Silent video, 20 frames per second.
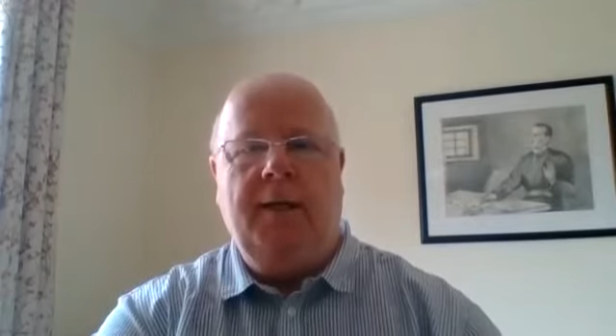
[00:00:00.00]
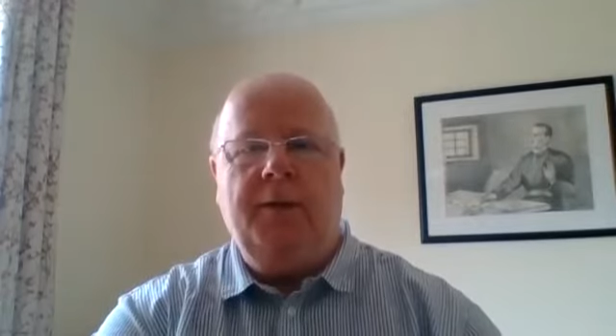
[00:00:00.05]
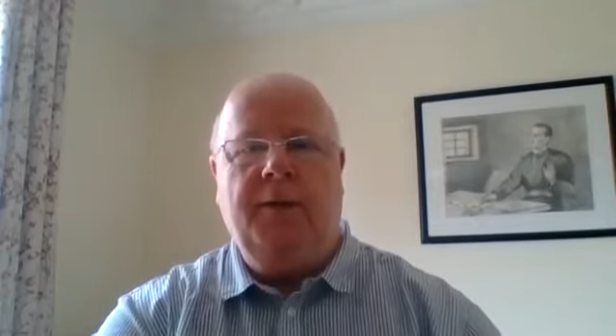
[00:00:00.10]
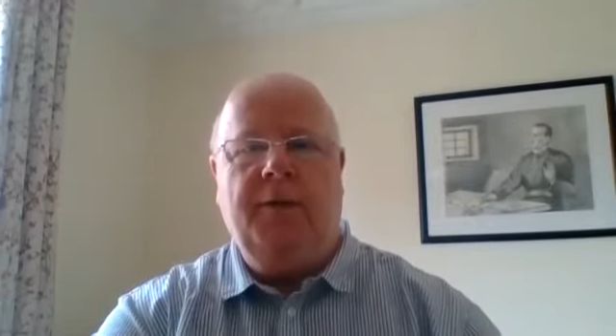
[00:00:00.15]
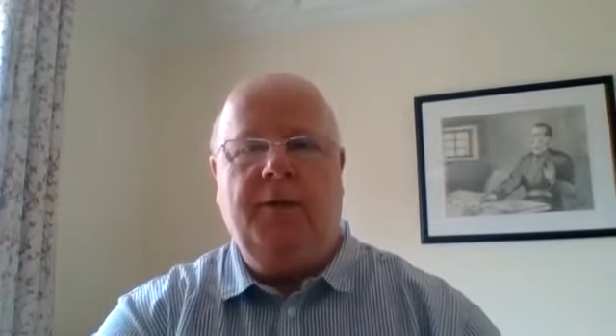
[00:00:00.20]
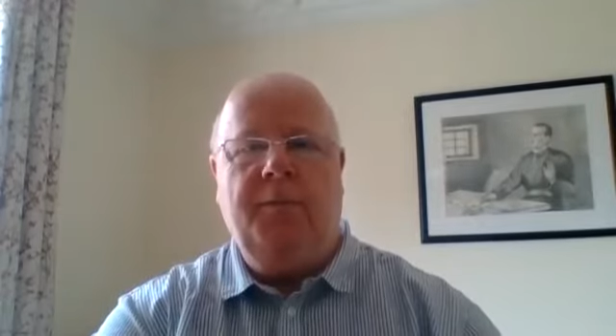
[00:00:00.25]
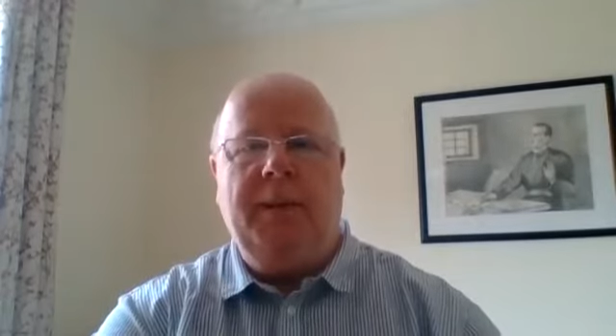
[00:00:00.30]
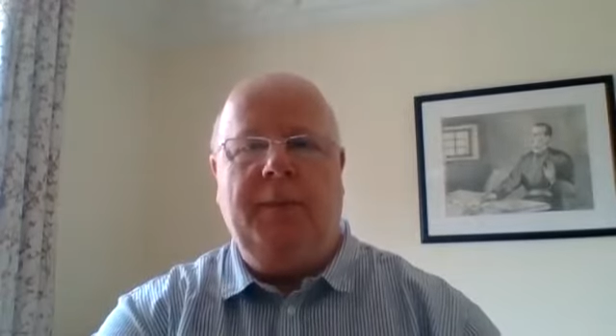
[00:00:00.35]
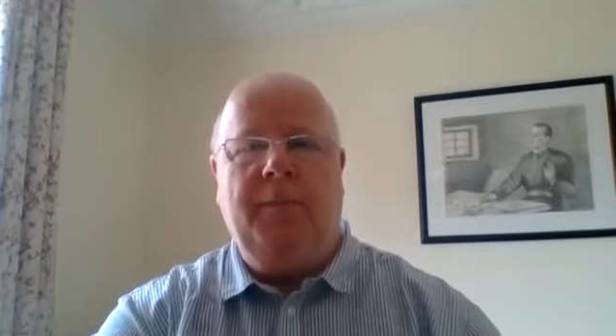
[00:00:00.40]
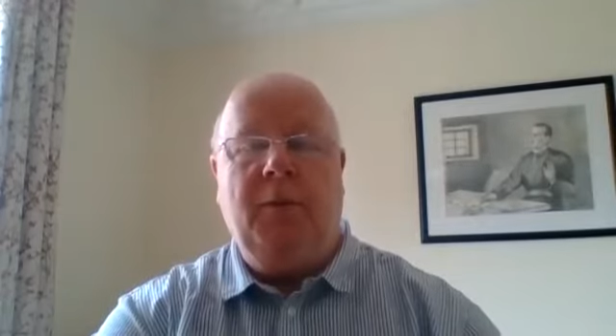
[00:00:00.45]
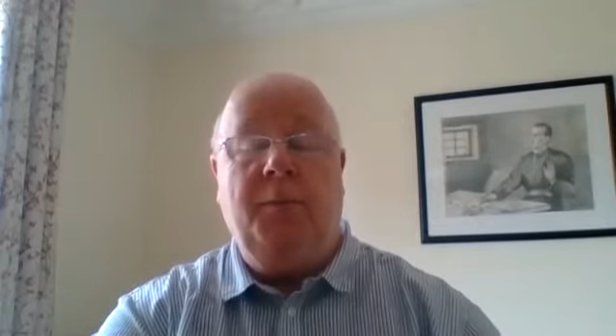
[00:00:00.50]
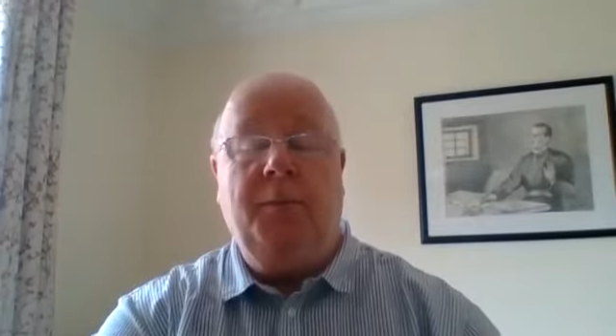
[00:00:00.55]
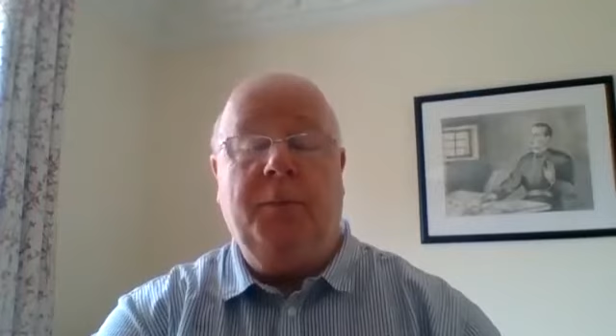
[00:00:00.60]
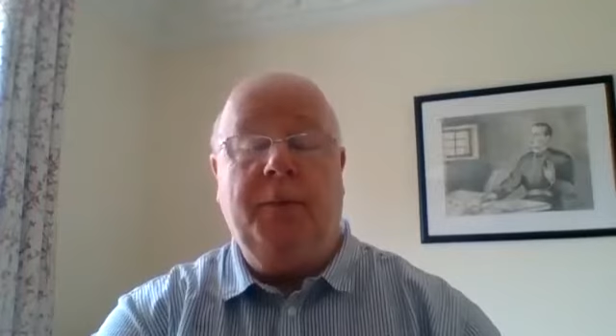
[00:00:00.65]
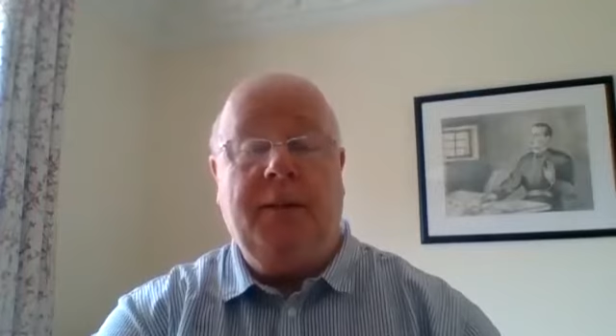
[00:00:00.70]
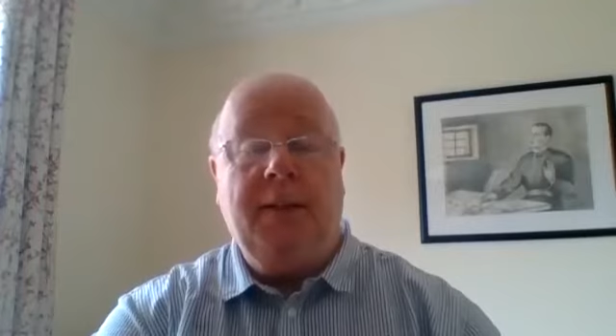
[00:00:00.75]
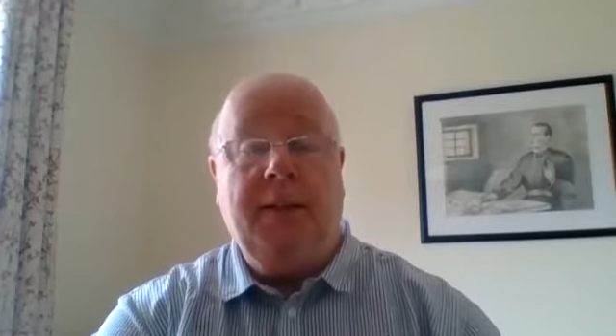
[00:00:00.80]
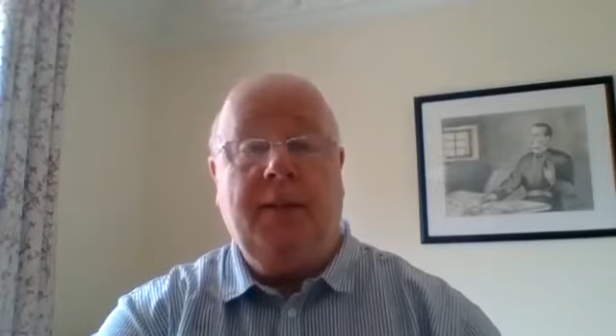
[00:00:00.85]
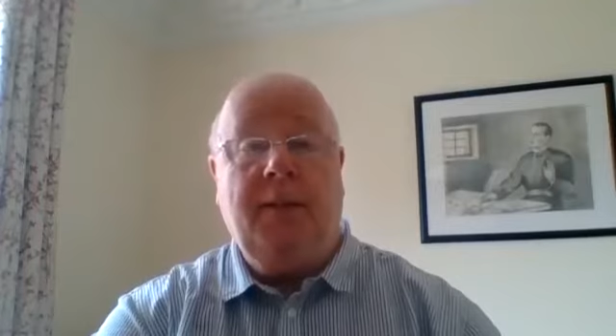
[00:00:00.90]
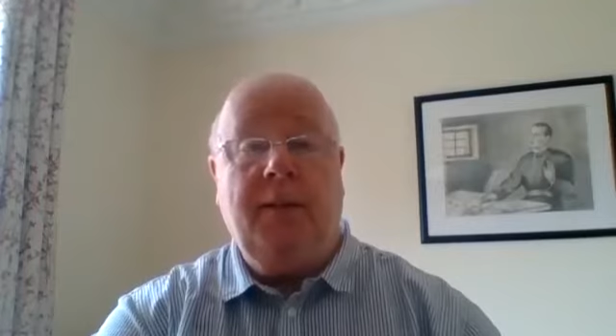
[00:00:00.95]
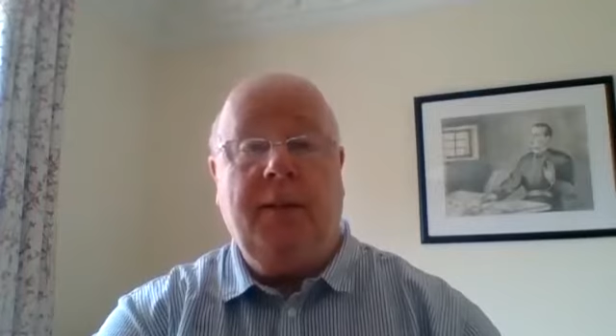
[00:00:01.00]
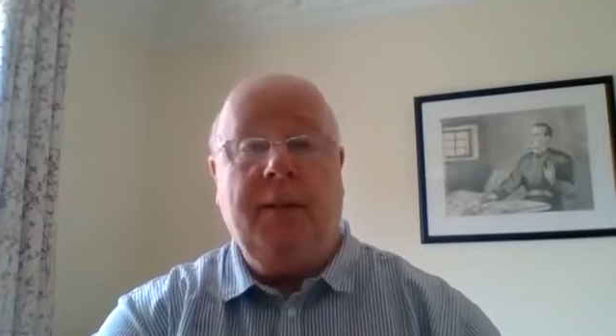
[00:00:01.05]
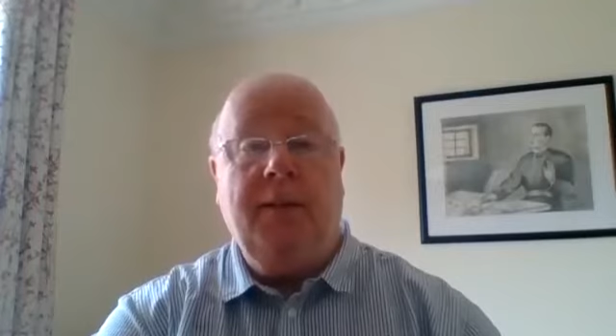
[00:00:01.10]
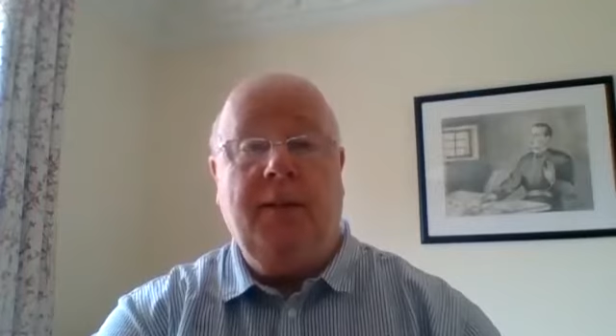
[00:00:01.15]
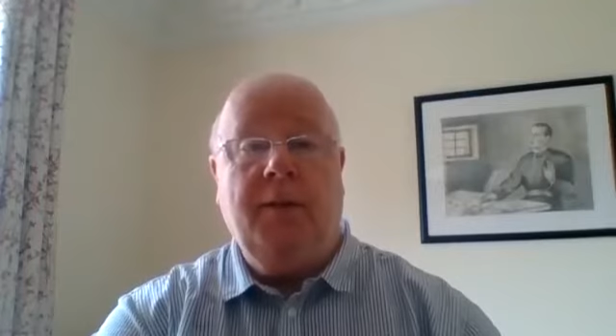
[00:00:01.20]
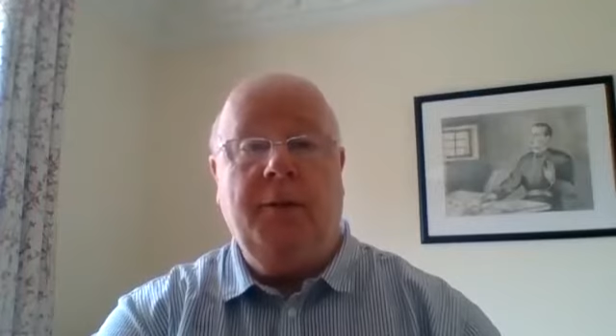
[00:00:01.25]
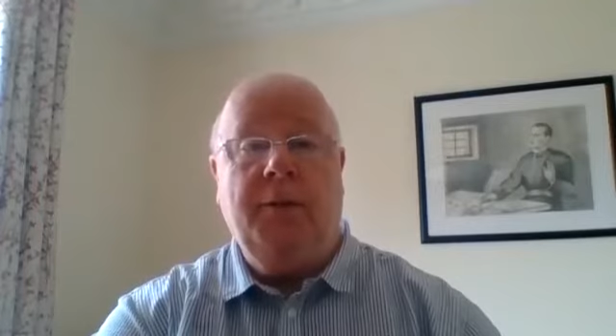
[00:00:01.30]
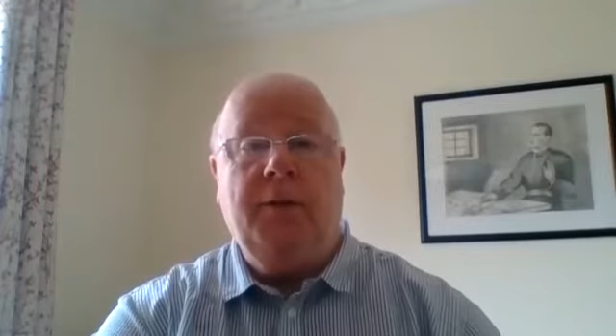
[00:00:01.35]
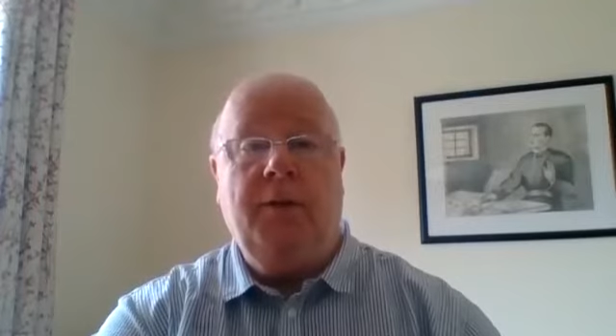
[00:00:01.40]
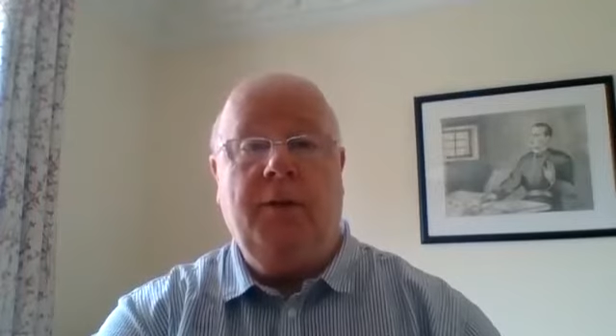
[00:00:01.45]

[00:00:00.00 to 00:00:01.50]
to people, particularly those